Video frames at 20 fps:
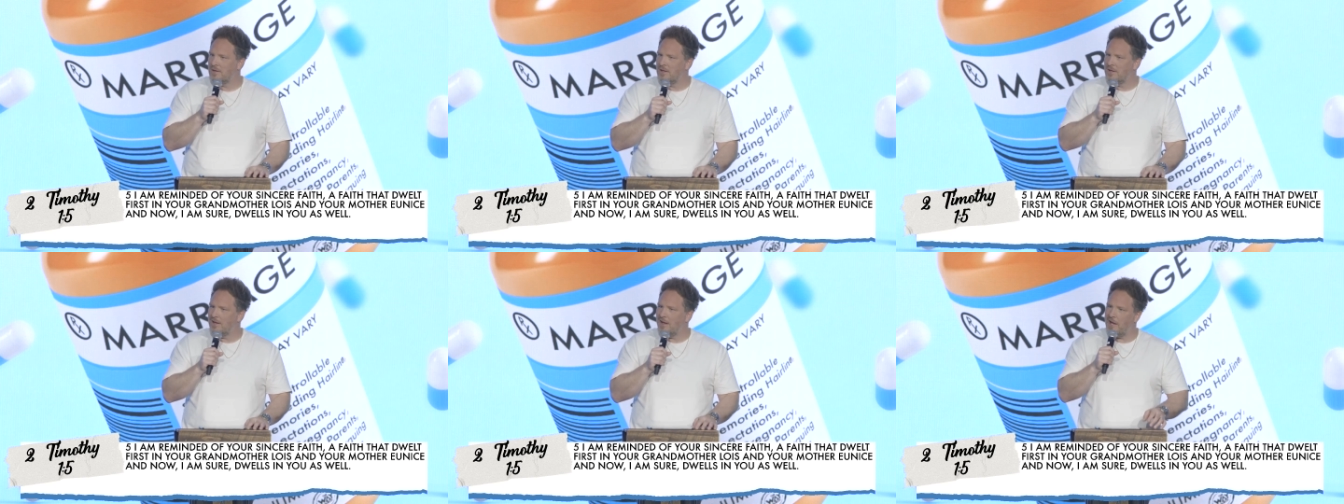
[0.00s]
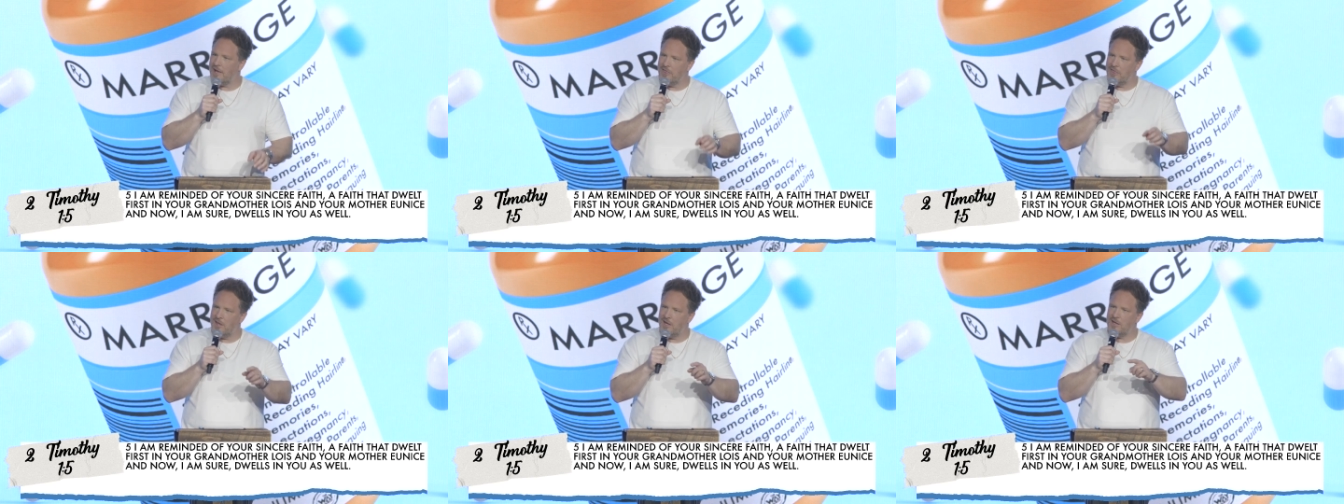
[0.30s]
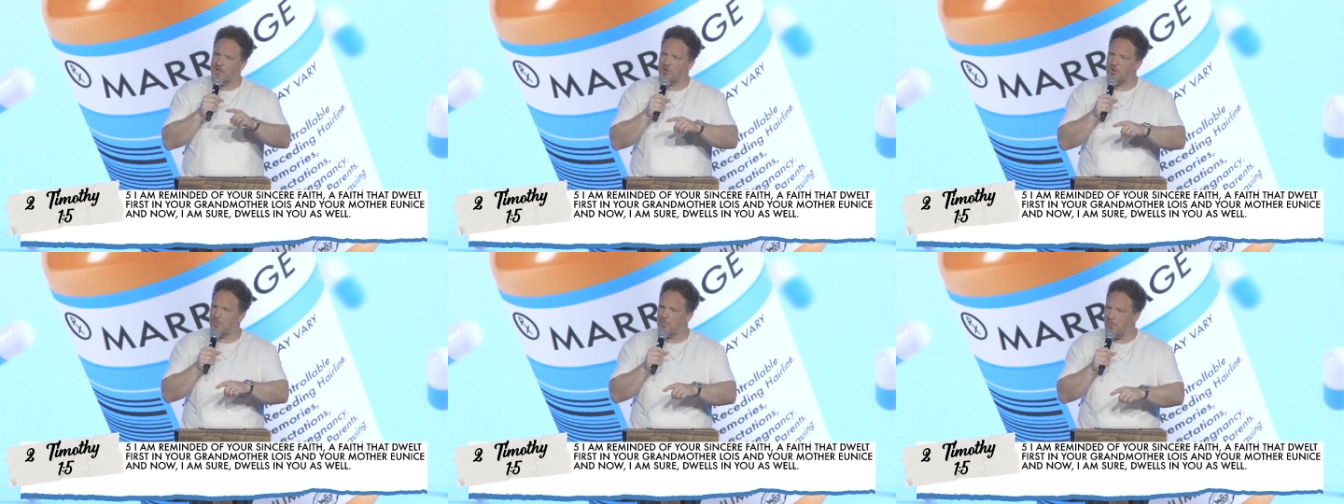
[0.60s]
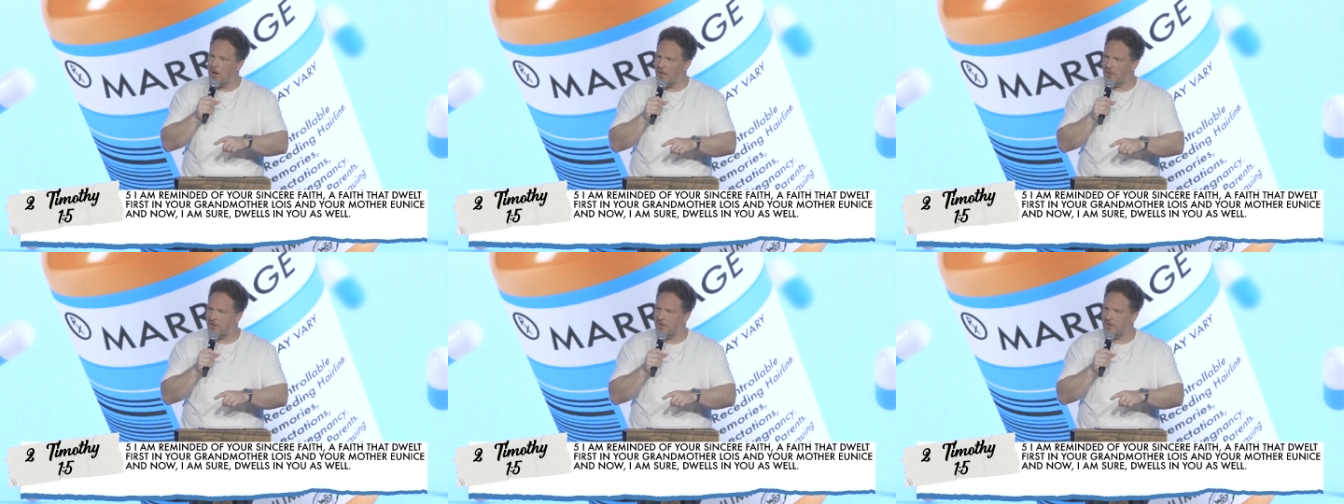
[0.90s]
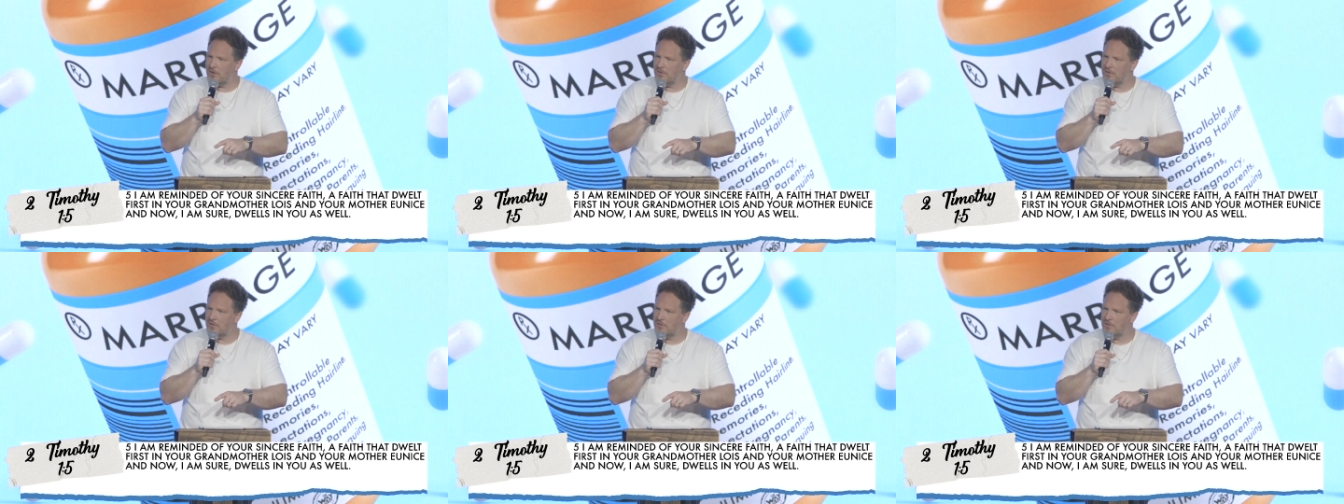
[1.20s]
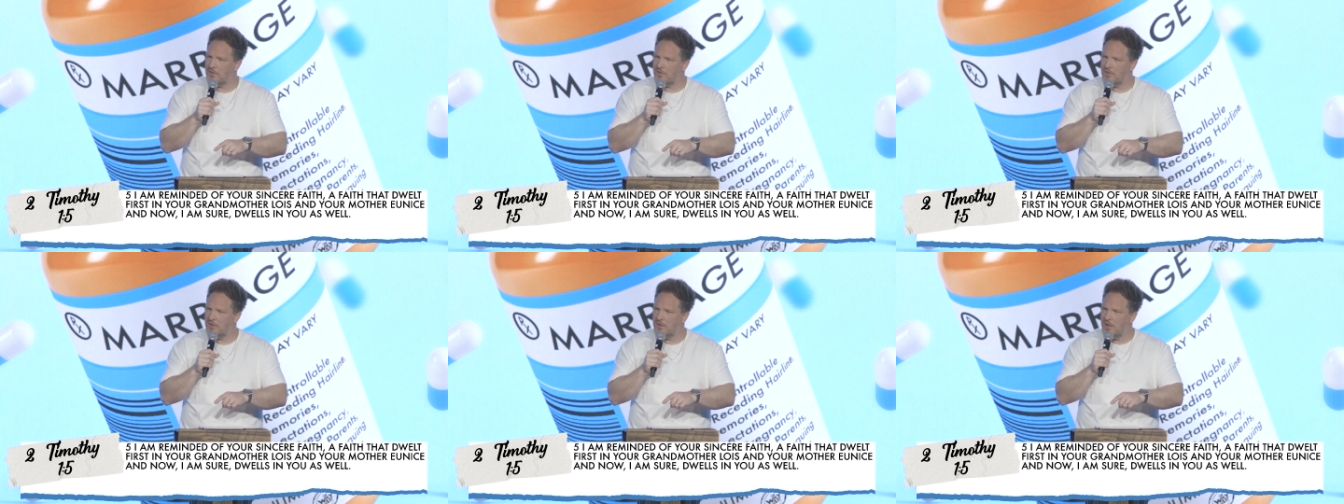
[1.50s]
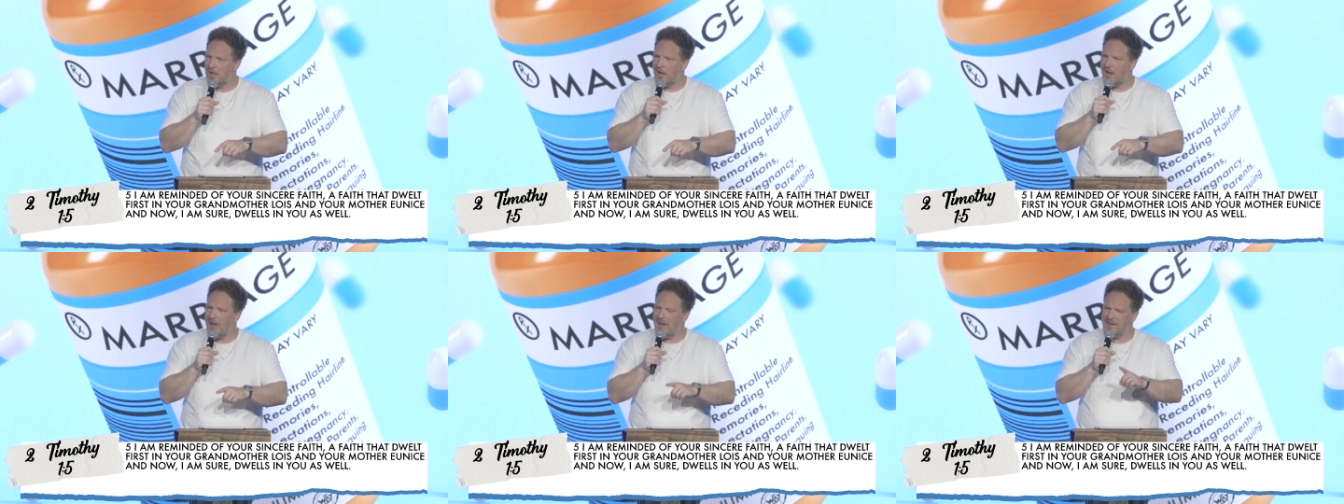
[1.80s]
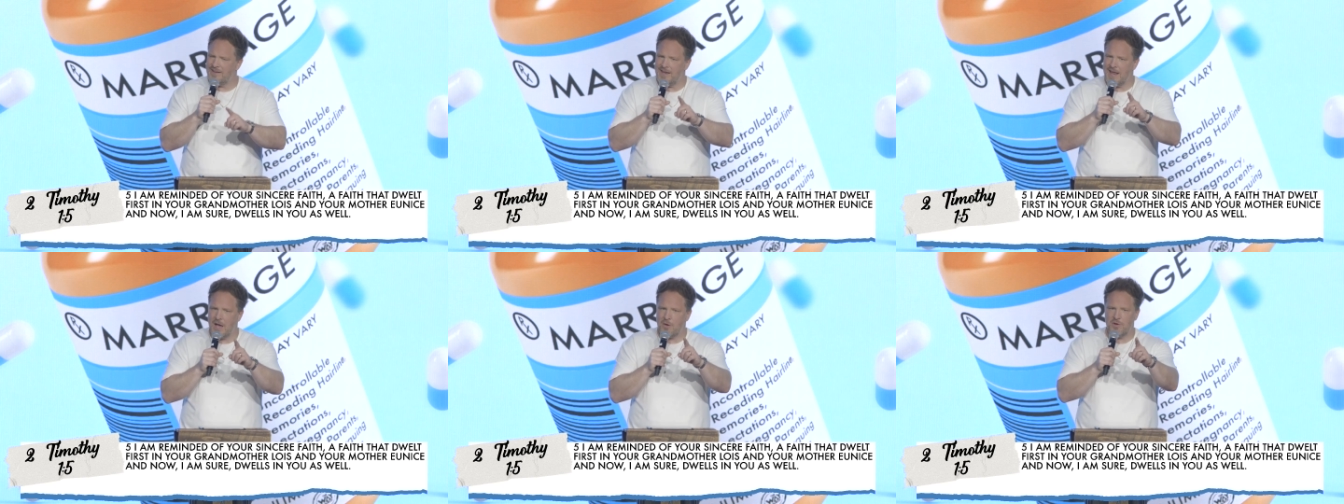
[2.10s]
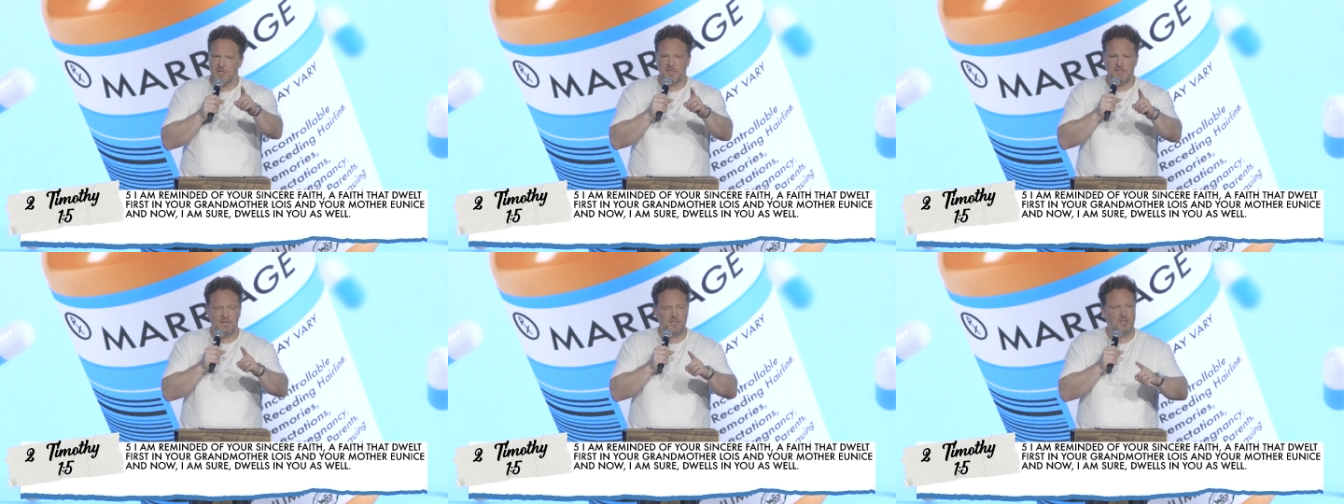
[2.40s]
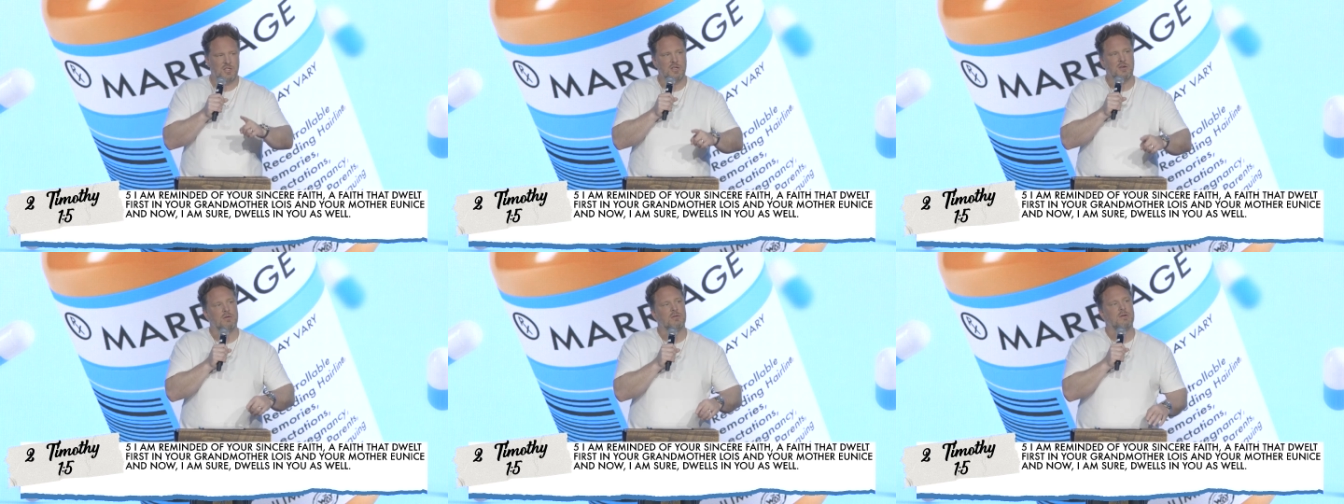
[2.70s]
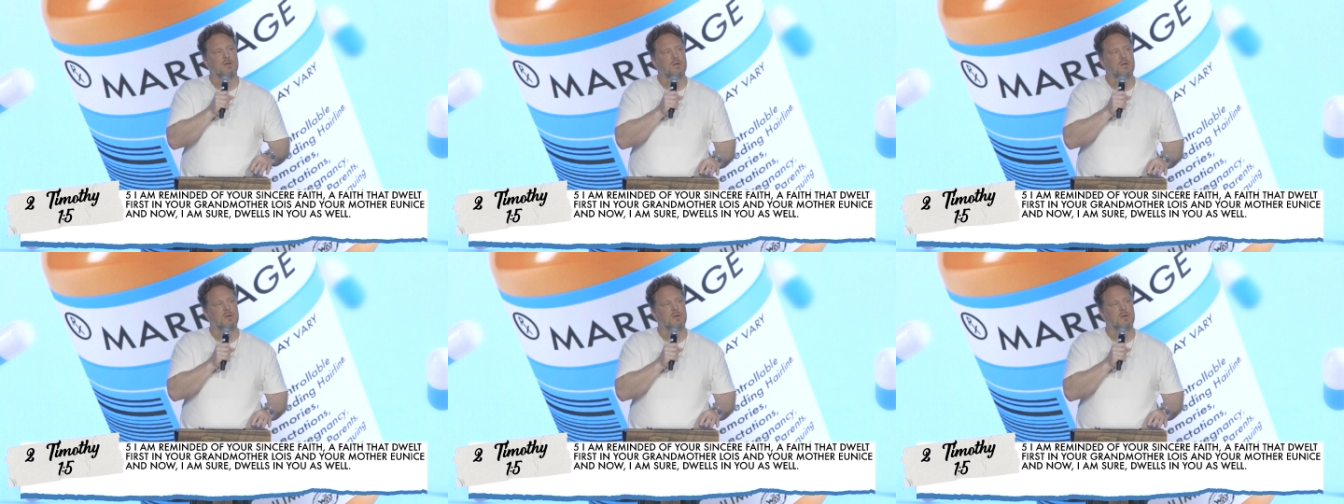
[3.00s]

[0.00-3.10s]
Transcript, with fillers: and then in your mother, and now it's in you.